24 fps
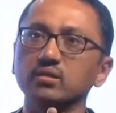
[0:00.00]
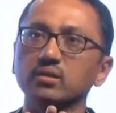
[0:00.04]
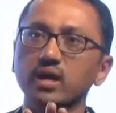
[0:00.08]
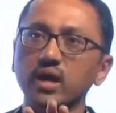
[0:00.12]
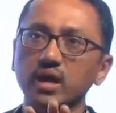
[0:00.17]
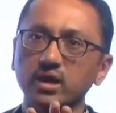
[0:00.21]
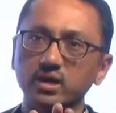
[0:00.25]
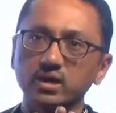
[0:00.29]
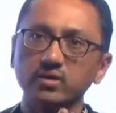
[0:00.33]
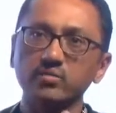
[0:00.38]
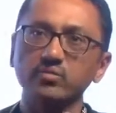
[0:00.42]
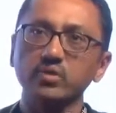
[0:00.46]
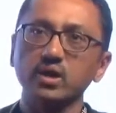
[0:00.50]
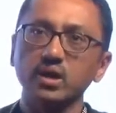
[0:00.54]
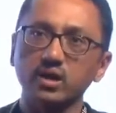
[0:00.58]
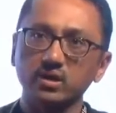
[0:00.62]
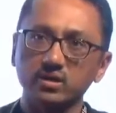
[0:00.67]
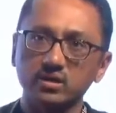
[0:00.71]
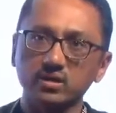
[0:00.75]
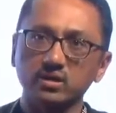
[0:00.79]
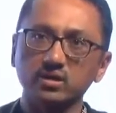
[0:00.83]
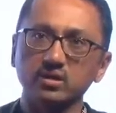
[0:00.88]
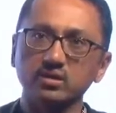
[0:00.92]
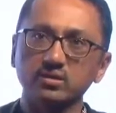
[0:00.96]
Active
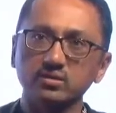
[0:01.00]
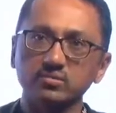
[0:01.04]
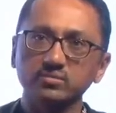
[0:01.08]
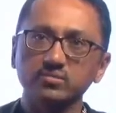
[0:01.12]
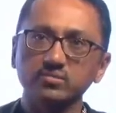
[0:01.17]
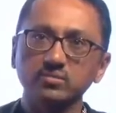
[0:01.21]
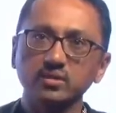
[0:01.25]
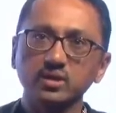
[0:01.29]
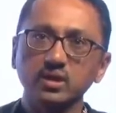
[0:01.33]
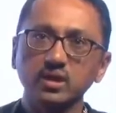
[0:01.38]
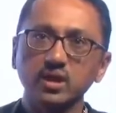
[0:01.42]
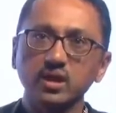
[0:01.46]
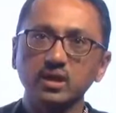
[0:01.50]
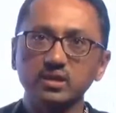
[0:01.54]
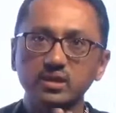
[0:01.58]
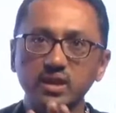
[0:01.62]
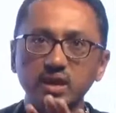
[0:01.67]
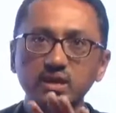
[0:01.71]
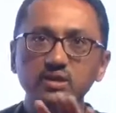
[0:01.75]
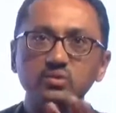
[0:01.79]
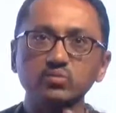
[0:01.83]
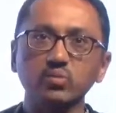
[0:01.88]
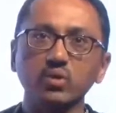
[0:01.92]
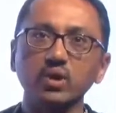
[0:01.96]
Directory. And
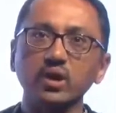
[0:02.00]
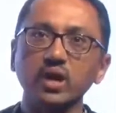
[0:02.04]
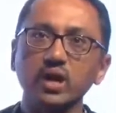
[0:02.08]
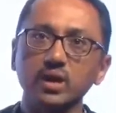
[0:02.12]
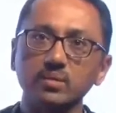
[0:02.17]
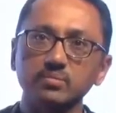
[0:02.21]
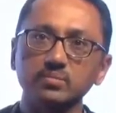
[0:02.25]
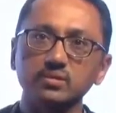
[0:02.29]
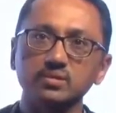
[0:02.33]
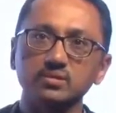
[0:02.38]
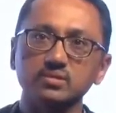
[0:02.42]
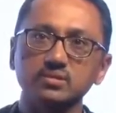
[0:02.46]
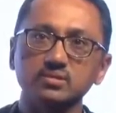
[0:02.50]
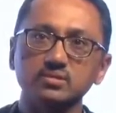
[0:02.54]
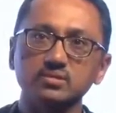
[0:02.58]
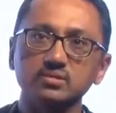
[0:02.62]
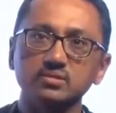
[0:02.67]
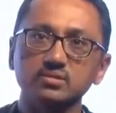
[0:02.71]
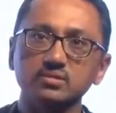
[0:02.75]
that's what happens.